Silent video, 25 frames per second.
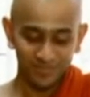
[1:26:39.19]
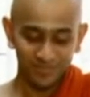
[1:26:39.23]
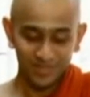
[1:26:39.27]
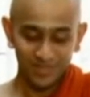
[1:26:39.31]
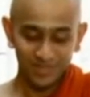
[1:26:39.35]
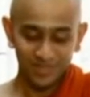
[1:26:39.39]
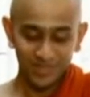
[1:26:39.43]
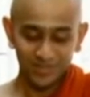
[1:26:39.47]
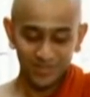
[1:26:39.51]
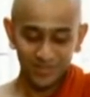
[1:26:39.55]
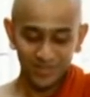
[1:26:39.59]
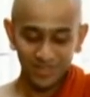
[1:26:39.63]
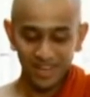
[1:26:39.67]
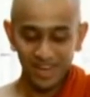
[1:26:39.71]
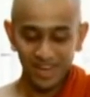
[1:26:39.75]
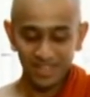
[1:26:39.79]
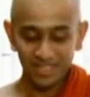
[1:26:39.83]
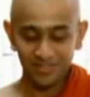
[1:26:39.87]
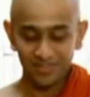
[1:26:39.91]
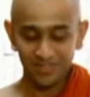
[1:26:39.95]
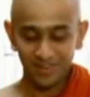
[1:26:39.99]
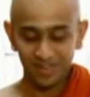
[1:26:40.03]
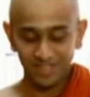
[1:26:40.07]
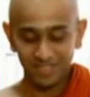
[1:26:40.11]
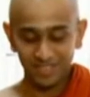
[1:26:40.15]
So if you
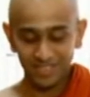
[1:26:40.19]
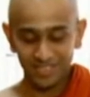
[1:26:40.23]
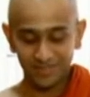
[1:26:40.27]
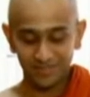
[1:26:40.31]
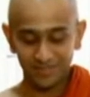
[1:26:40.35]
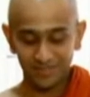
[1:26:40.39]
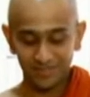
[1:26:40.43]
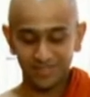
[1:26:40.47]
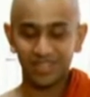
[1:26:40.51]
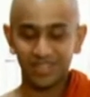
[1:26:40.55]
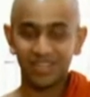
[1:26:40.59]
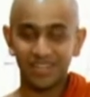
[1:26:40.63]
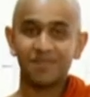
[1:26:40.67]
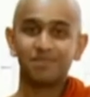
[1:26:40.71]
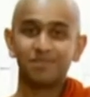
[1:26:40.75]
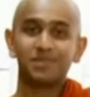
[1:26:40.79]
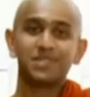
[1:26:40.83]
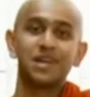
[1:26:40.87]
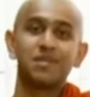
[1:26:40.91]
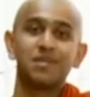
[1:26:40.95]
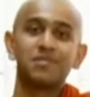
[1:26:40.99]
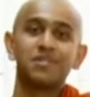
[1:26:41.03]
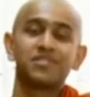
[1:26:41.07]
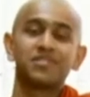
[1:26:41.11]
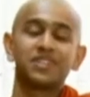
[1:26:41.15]
like to volunteer for Colombo
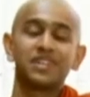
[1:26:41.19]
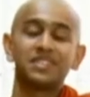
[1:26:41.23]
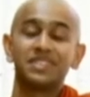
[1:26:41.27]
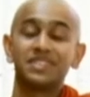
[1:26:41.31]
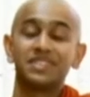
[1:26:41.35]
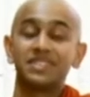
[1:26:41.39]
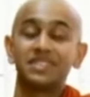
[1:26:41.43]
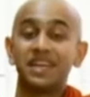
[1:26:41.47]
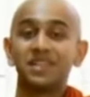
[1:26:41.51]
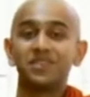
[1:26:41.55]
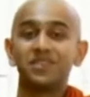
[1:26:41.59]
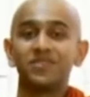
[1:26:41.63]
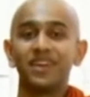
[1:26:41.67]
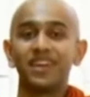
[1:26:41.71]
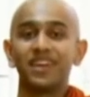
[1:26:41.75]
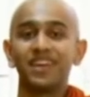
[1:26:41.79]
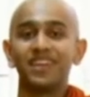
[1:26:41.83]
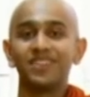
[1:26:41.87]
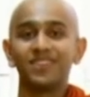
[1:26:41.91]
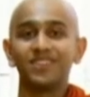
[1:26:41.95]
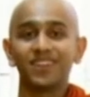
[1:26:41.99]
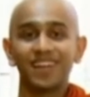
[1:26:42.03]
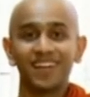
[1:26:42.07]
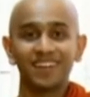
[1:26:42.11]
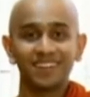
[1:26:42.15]
Dhamma Friends in any
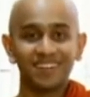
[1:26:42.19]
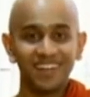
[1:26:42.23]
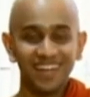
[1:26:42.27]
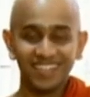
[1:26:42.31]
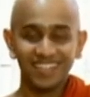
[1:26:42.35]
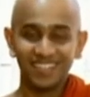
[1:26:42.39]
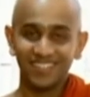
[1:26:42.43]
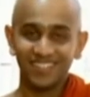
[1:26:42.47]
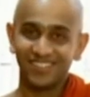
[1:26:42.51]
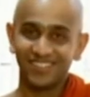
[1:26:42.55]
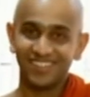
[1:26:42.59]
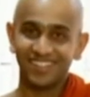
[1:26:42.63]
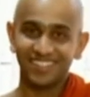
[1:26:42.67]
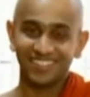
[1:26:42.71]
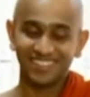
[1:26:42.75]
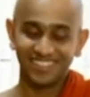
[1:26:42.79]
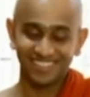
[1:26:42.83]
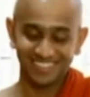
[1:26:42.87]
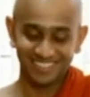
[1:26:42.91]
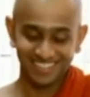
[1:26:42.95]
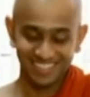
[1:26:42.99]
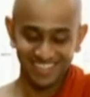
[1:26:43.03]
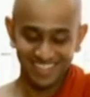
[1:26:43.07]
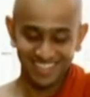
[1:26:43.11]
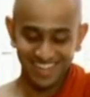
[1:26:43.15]
way, you can write to
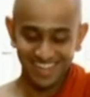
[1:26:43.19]
us.